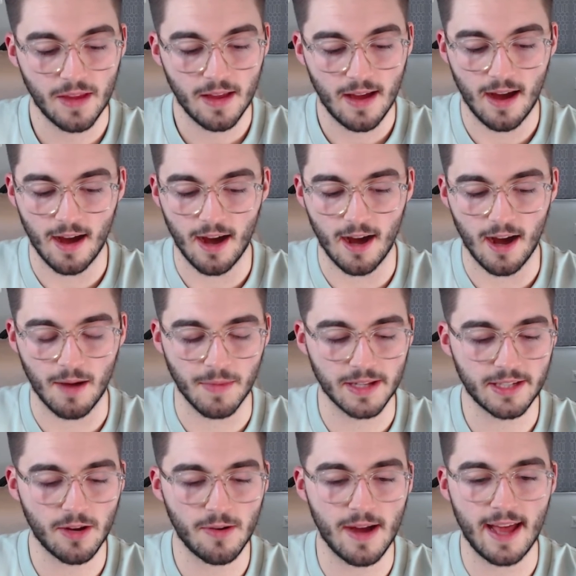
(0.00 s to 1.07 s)

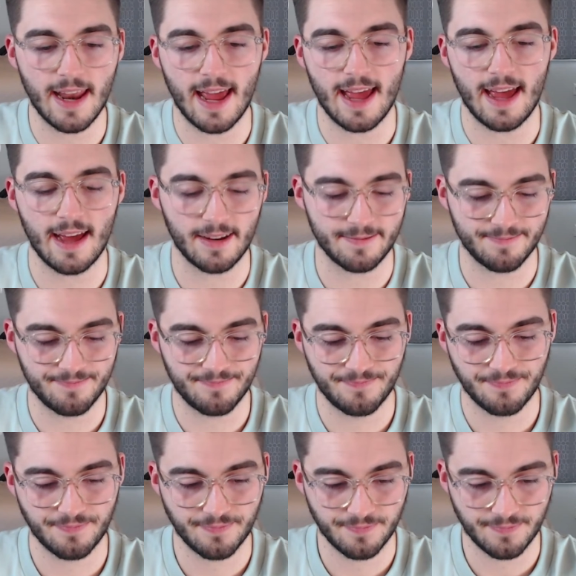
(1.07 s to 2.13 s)
Let's go ahead and
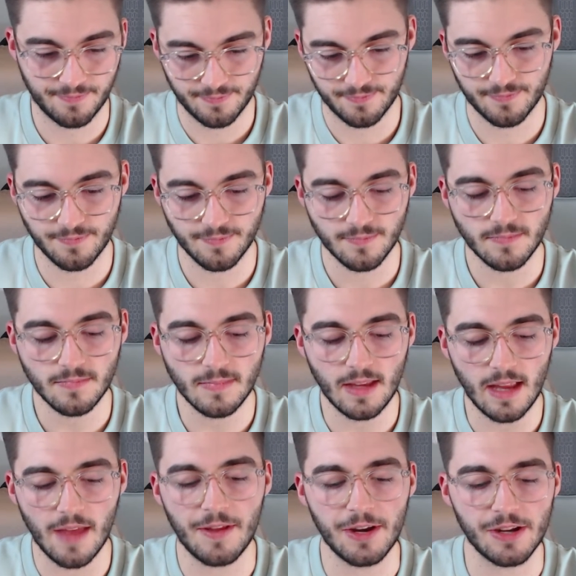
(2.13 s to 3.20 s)

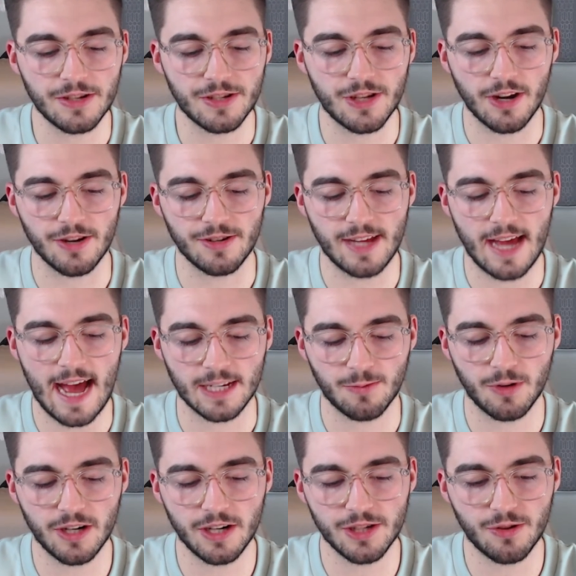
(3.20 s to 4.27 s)
then you can start your task.
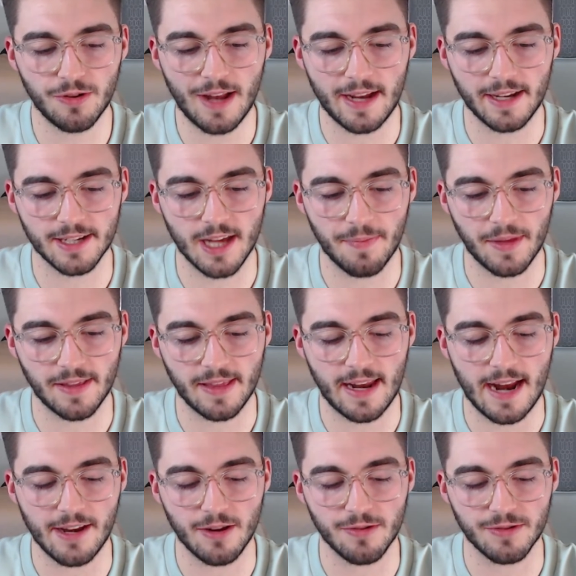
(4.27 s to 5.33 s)
We're gonna scroll down to something that
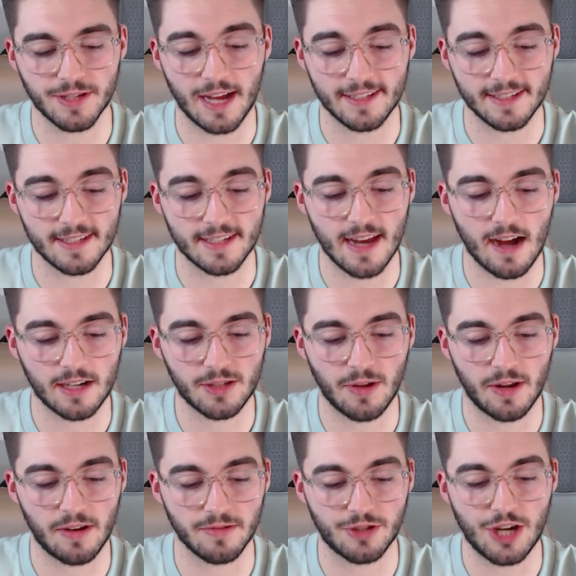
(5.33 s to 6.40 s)
I know is not in stock, so I
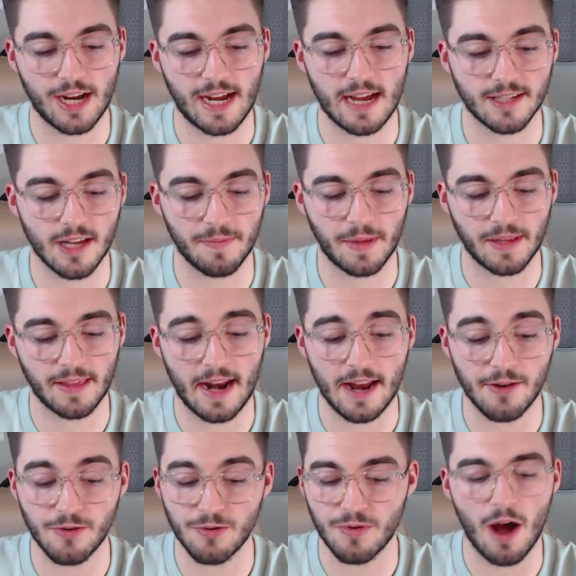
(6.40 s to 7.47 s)
don't check out something that I
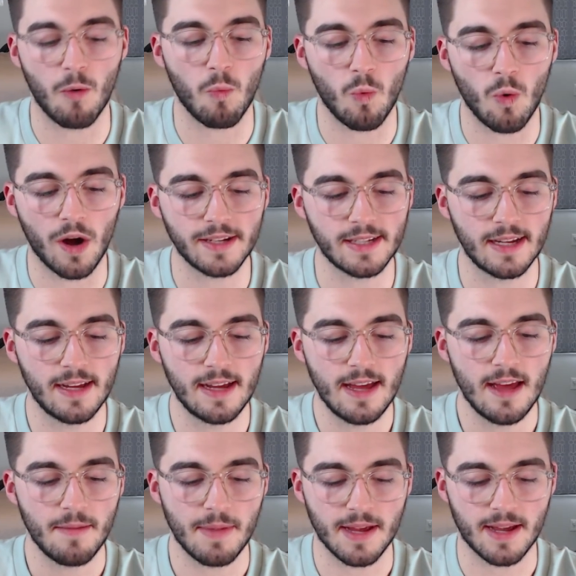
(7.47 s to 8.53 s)
do not want.
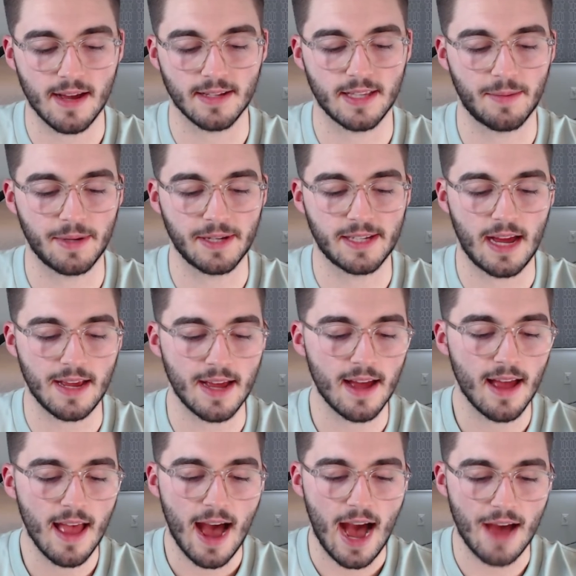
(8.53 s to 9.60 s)
Because let me tell
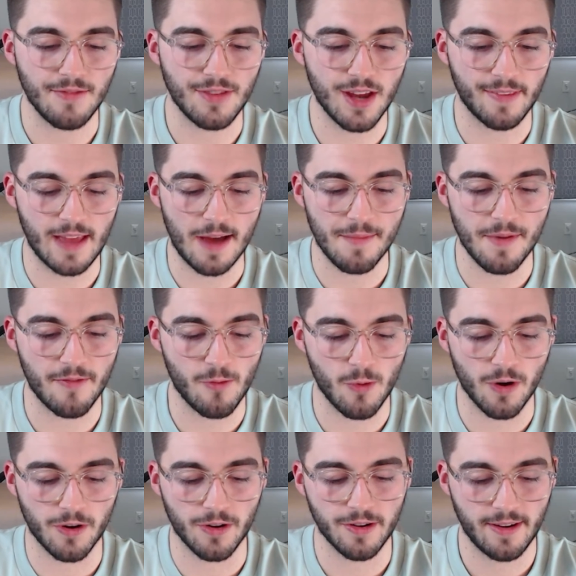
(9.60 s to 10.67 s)
you, I've done that
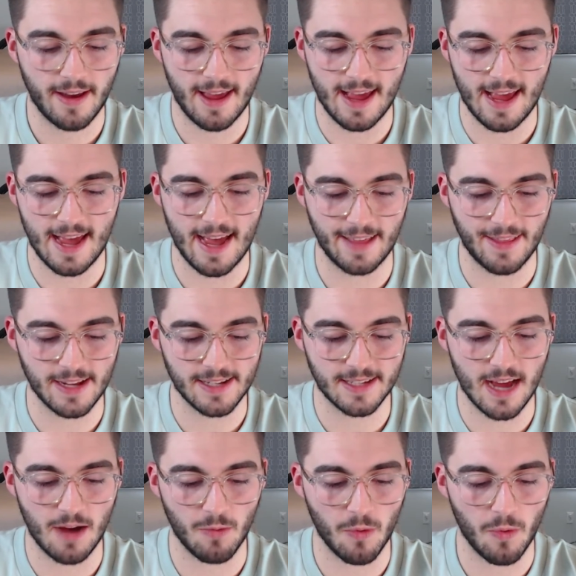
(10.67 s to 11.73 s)
before, and that's
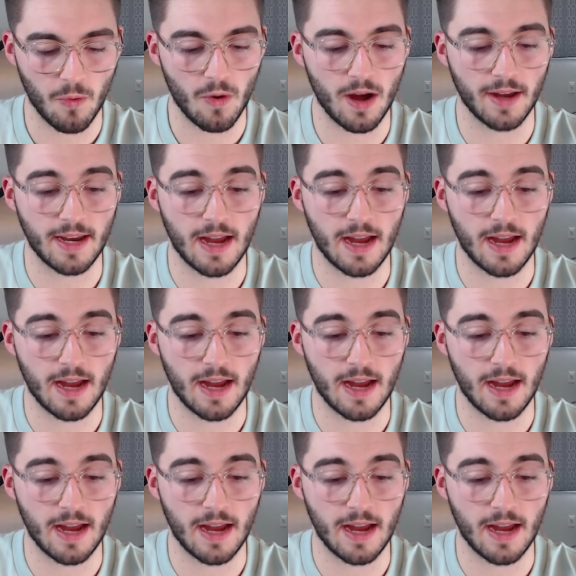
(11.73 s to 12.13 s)
not what we want.